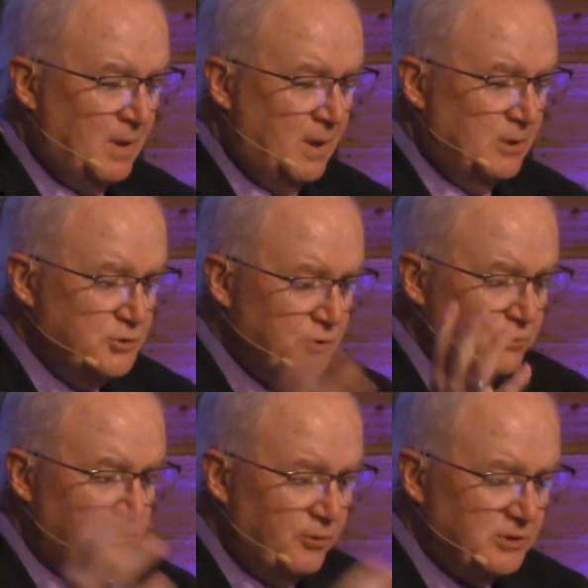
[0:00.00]

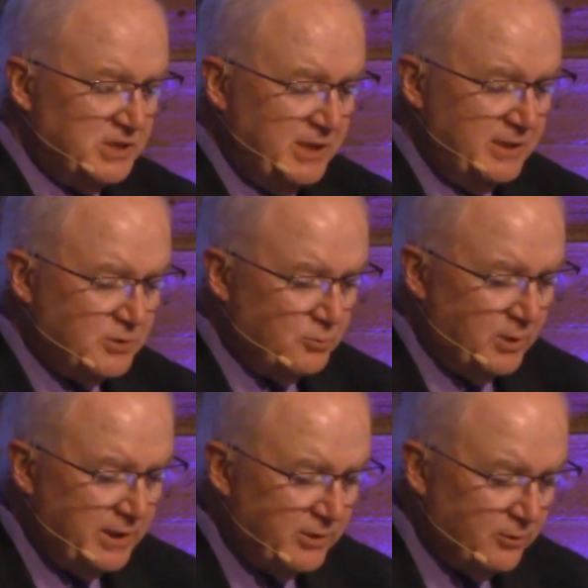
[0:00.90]
June 13th,
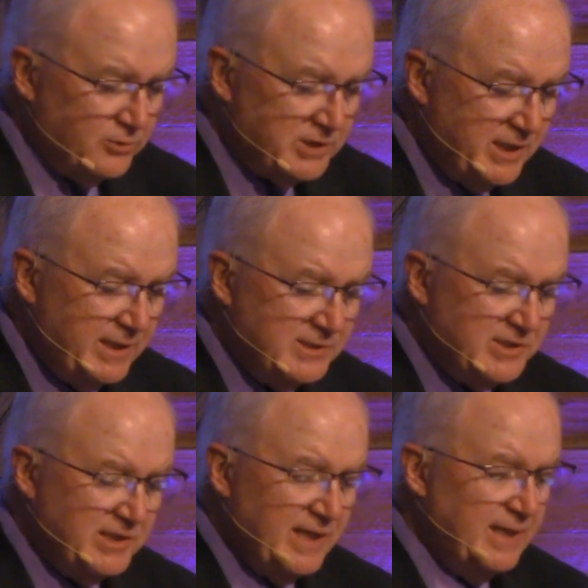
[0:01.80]
2013 is
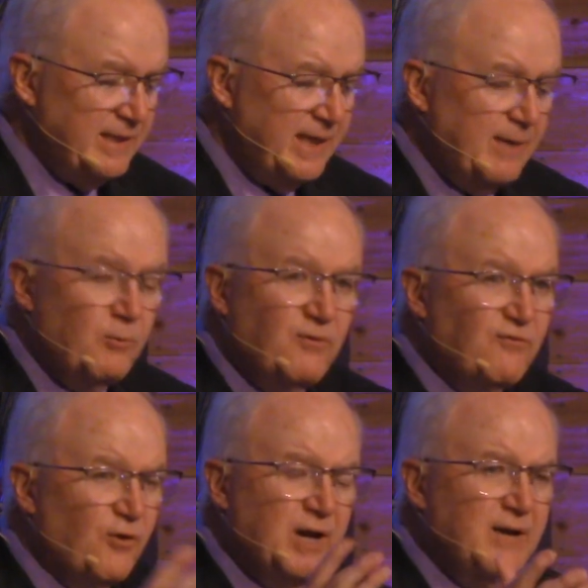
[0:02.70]
a day that I will
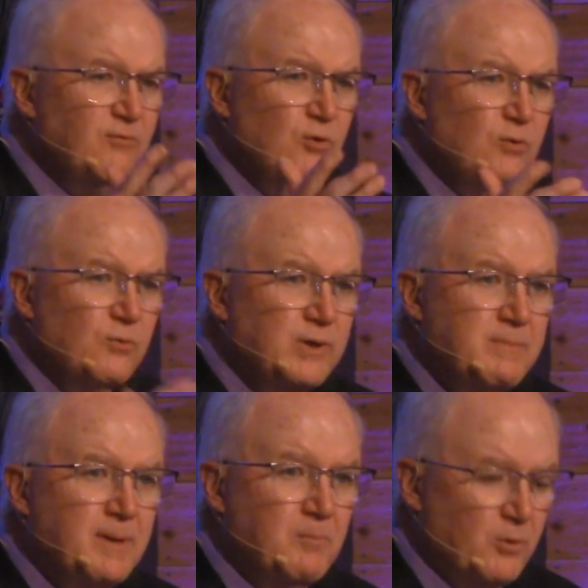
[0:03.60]
forever
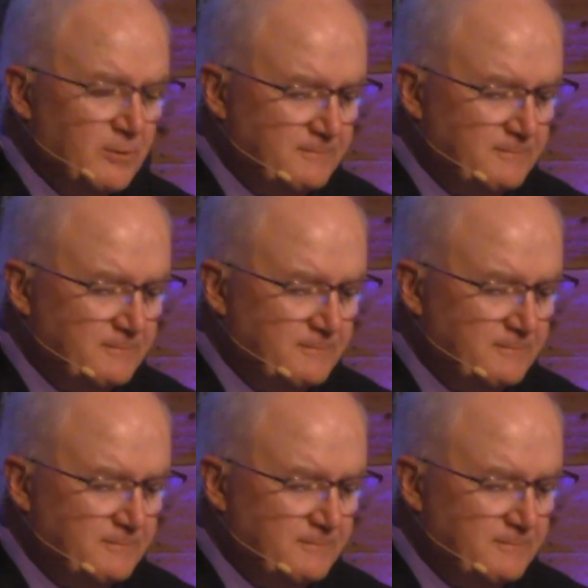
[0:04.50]
remember.